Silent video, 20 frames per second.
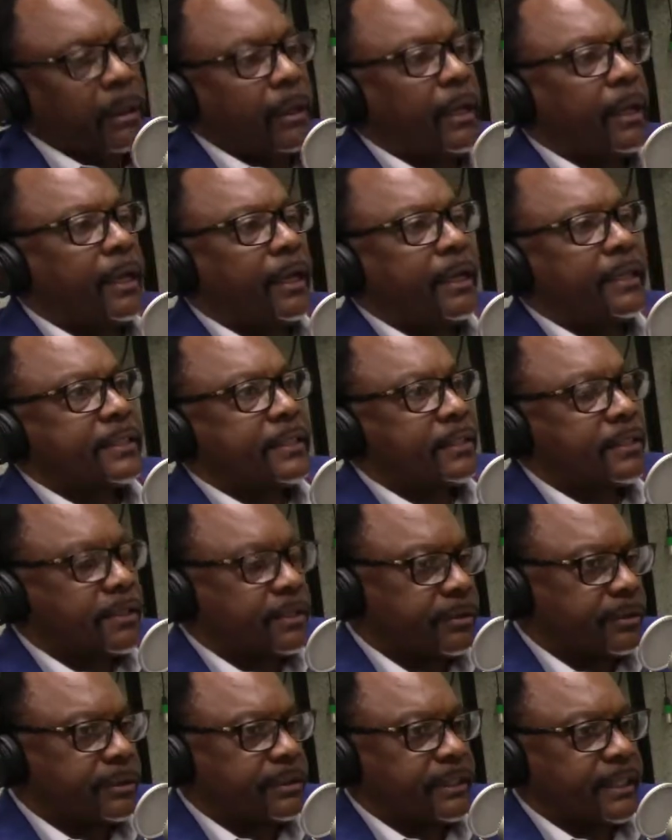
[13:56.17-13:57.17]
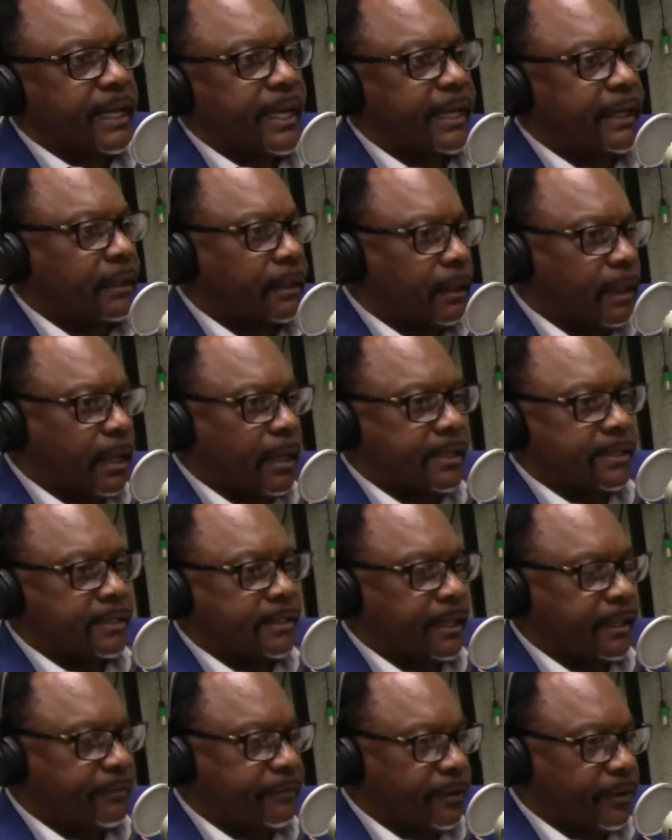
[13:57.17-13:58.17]
It's a suicide clause
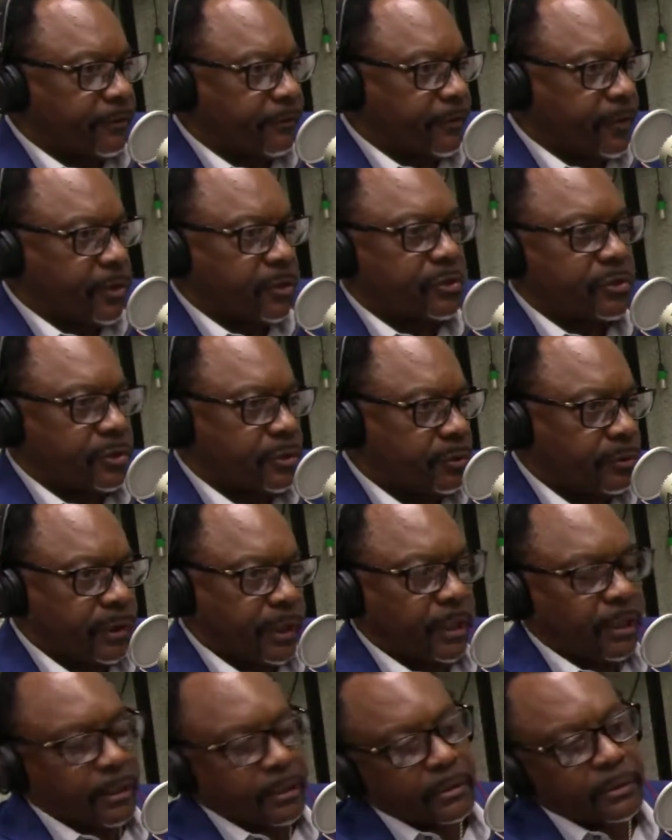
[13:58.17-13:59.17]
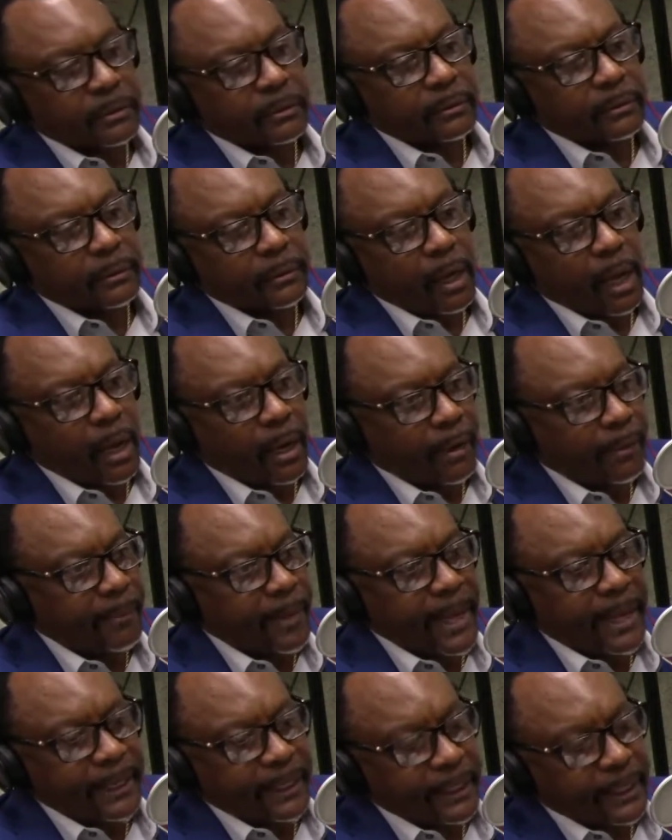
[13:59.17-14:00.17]
in there for the first 2 years,
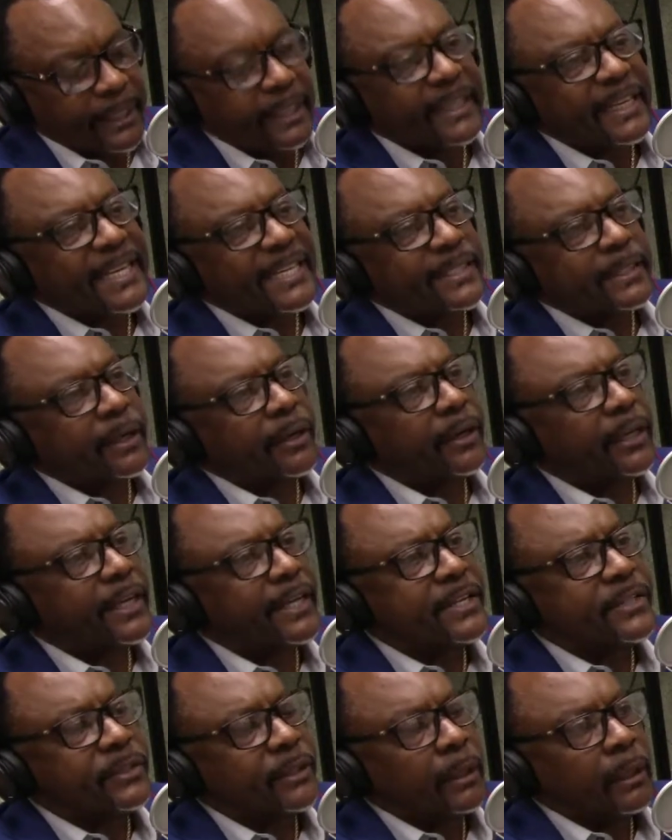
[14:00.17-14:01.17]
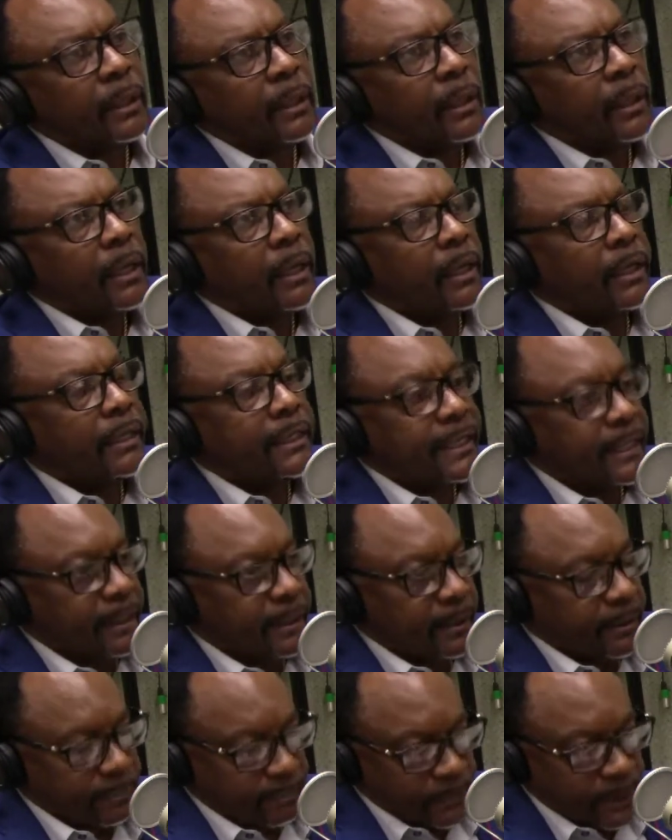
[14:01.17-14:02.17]
automatic. Unless there is an
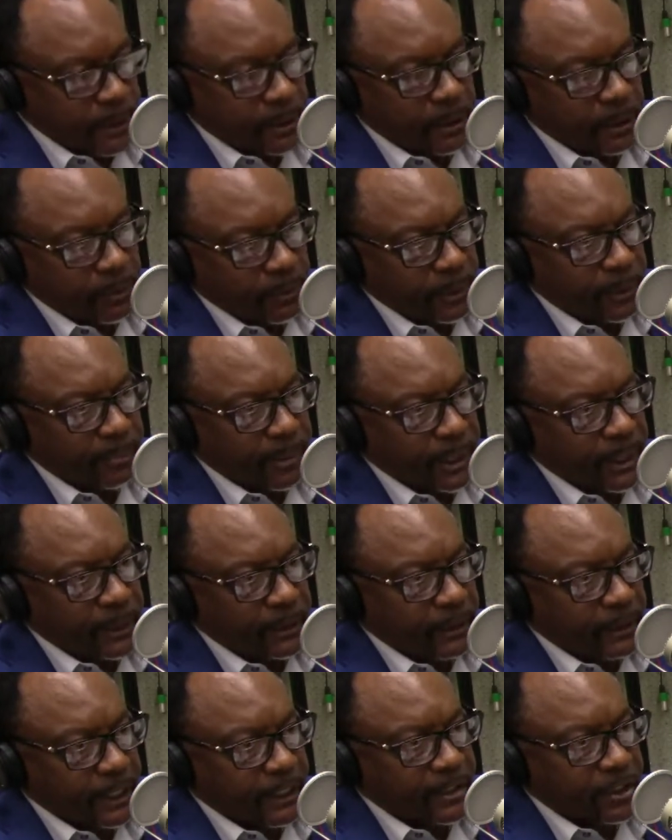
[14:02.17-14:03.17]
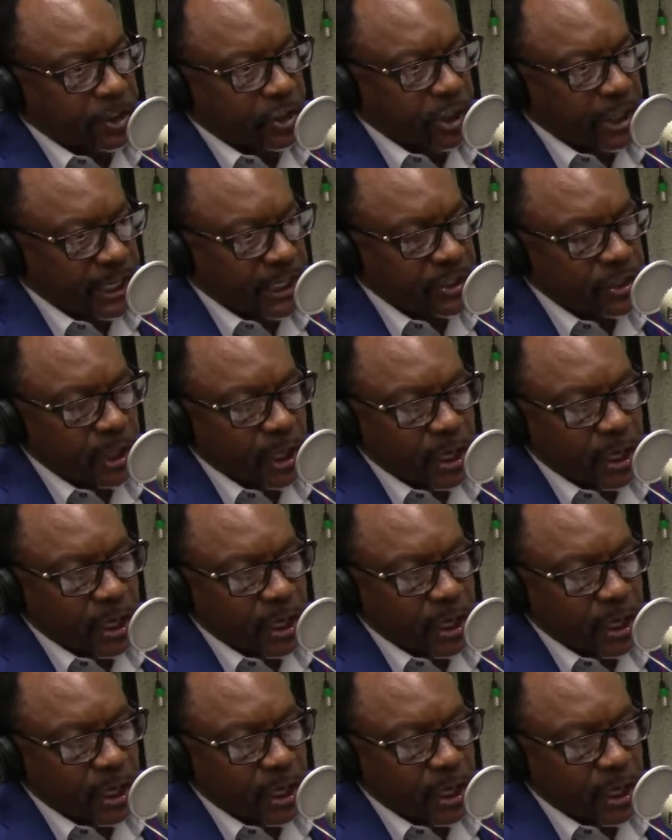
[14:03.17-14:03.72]
addendum, which means it's change in